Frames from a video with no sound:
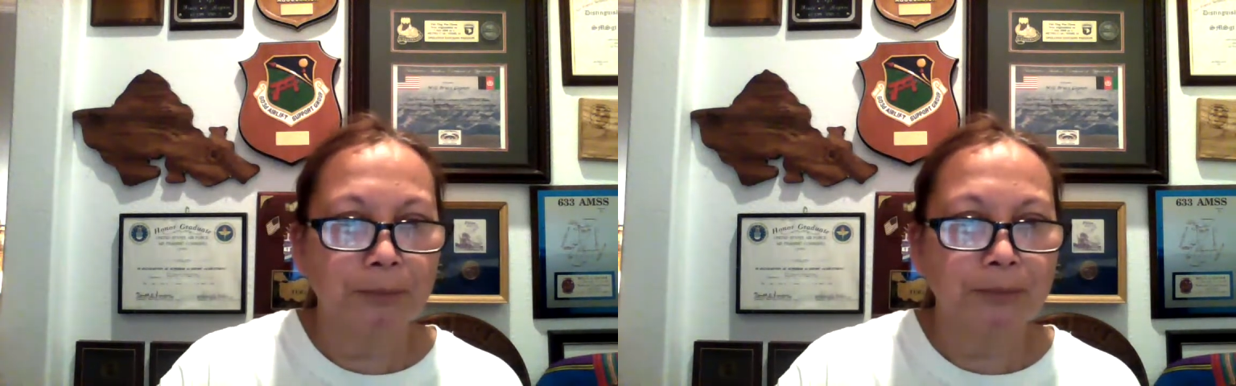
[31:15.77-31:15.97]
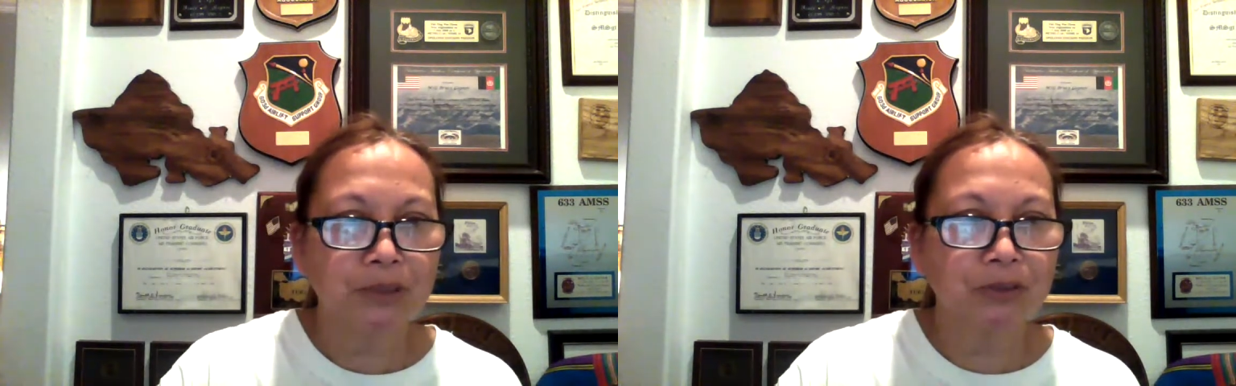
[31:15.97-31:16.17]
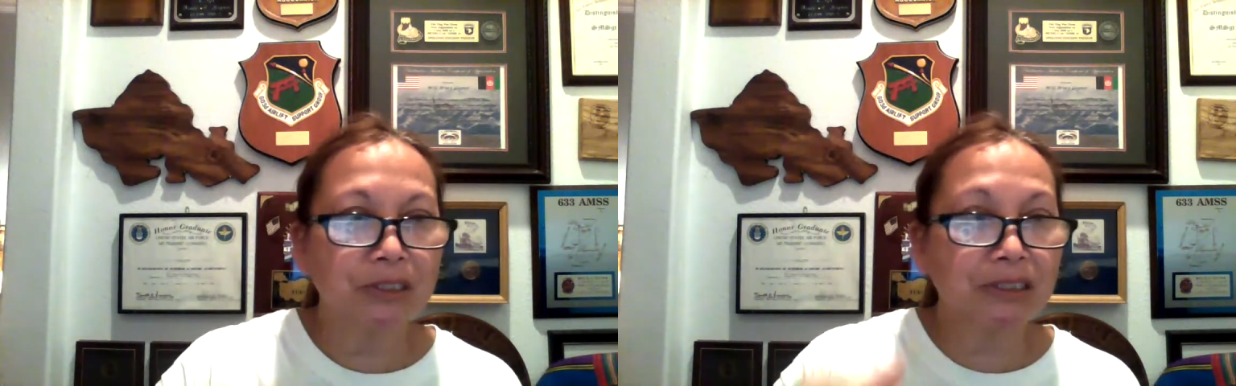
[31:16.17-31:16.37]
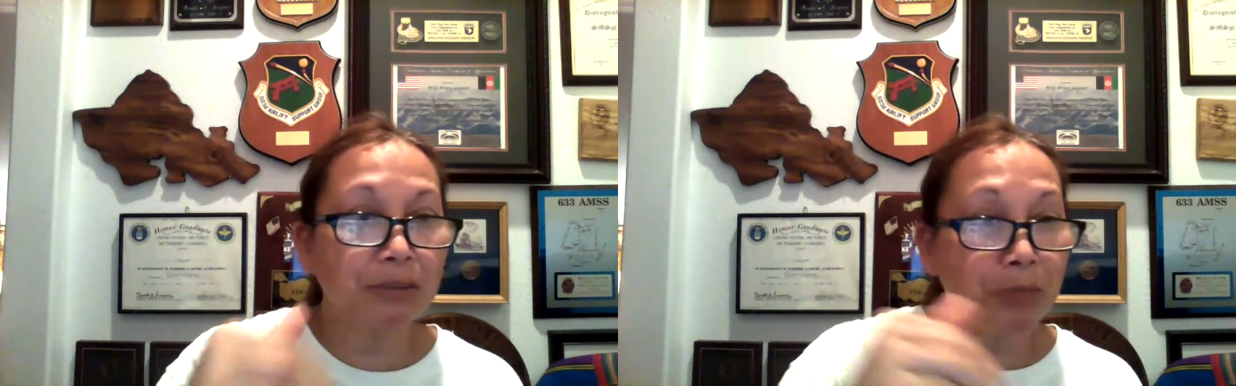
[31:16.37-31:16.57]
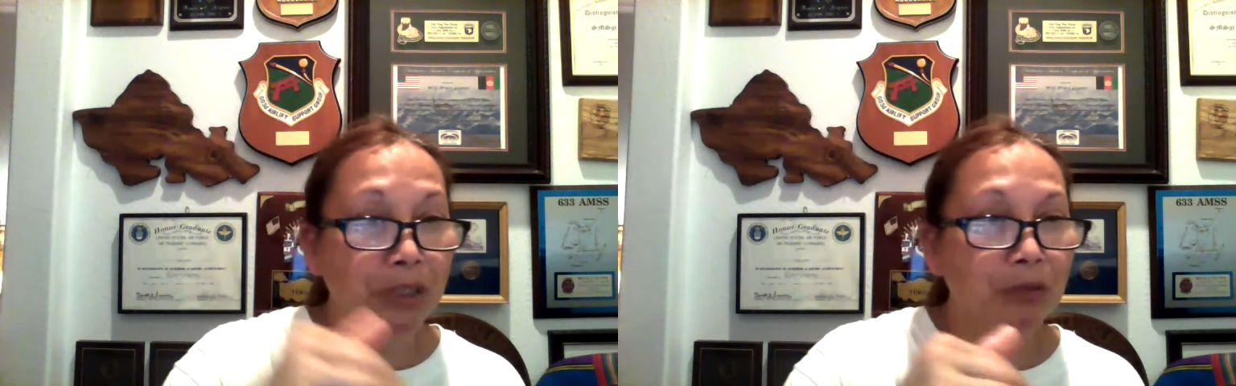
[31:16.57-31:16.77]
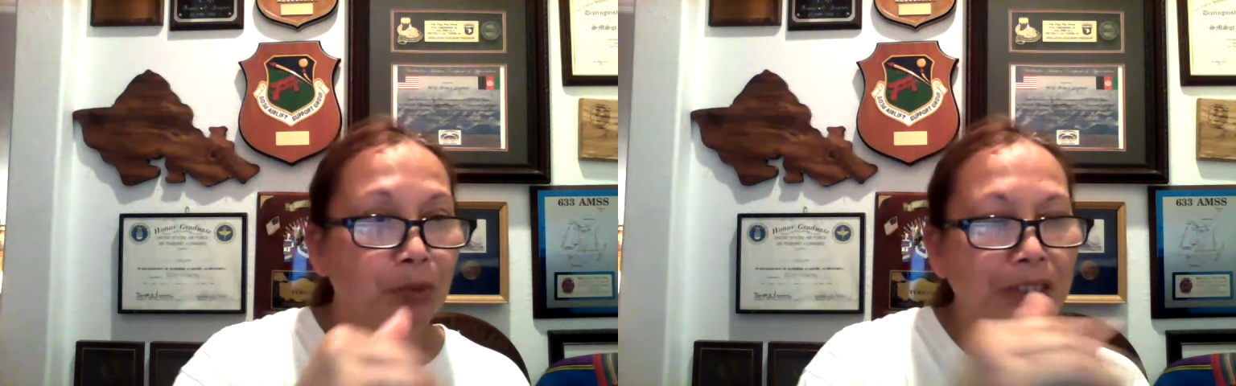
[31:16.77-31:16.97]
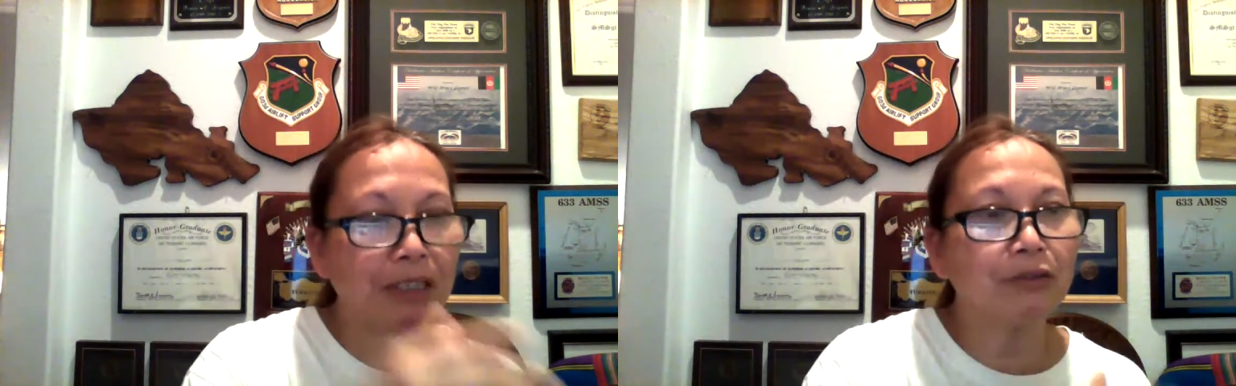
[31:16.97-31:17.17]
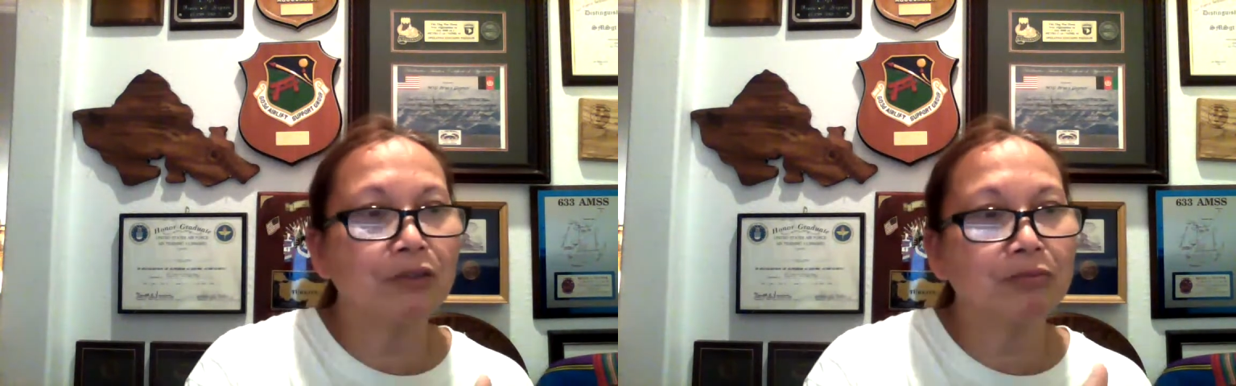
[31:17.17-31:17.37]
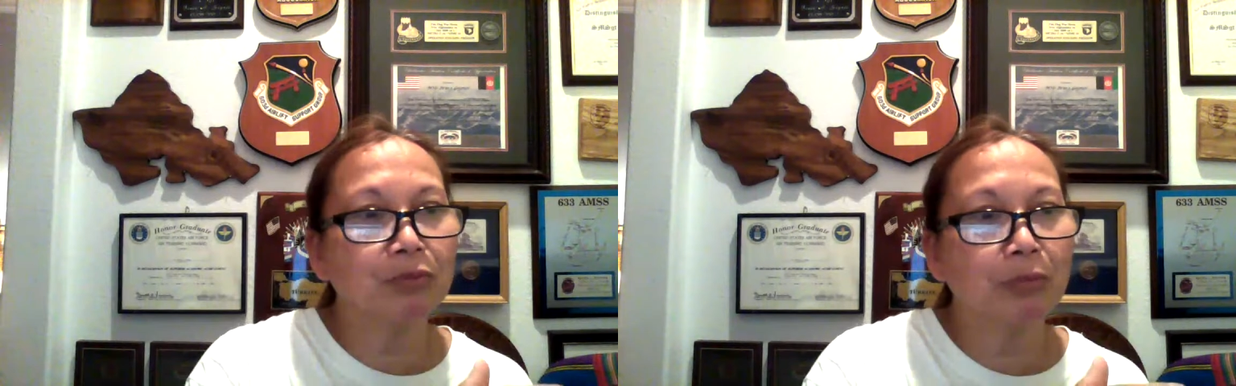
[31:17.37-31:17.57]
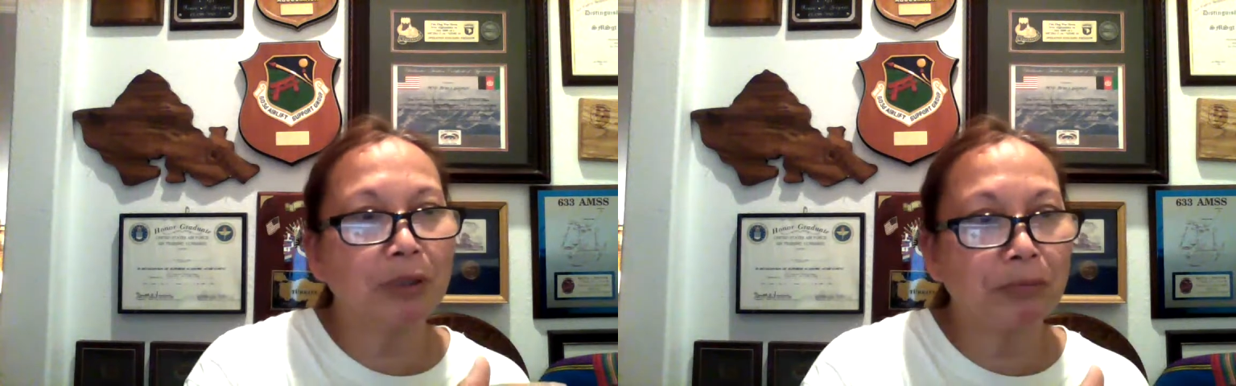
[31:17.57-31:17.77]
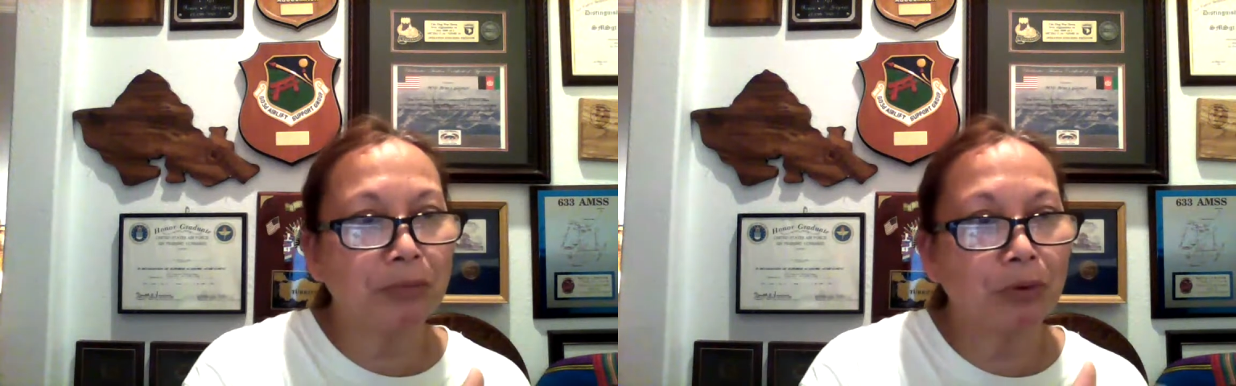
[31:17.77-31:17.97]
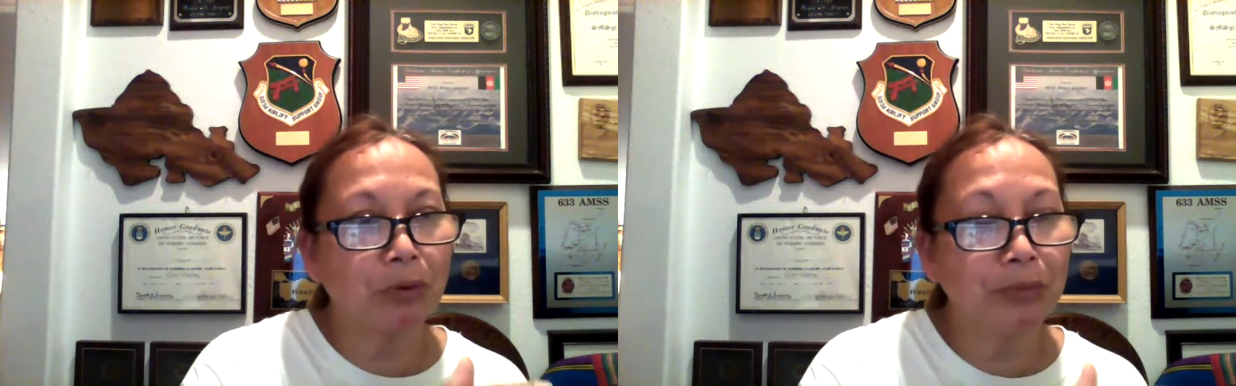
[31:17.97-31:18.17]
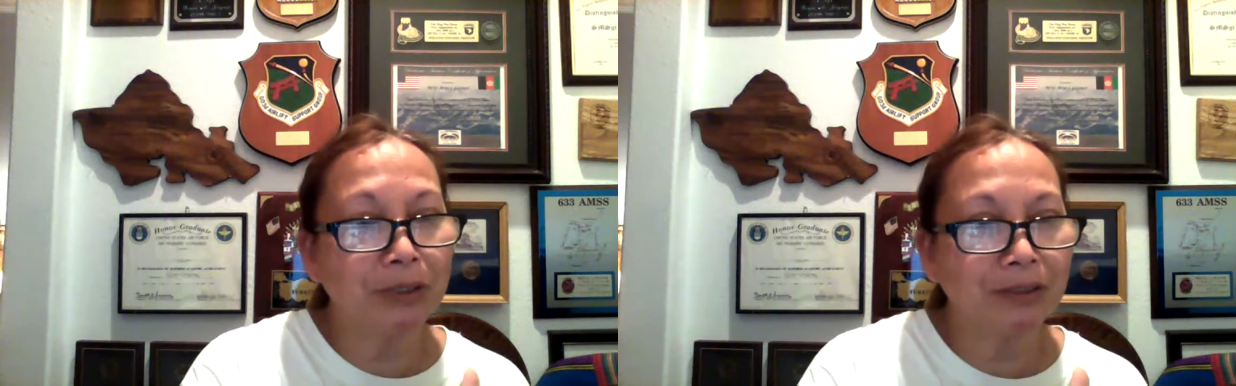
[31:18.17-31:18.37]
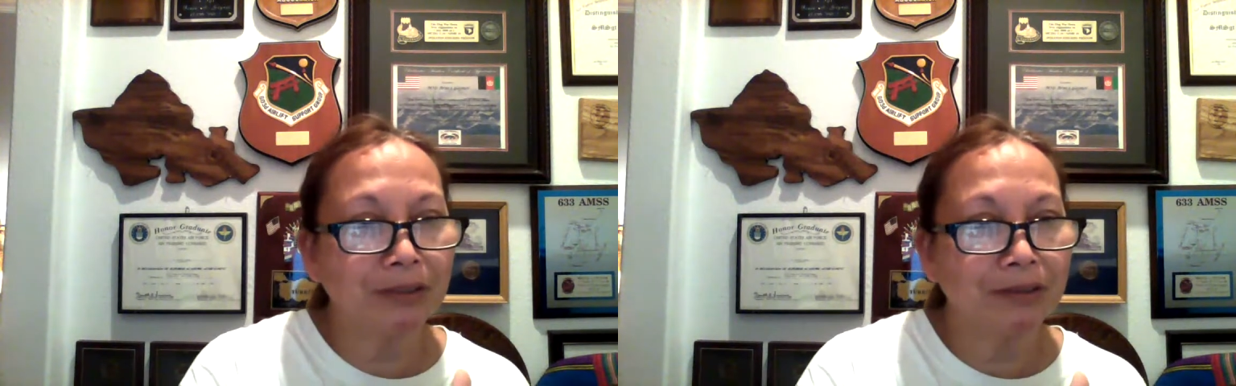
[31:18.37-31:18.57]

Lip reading: so the cement what I use for my oven,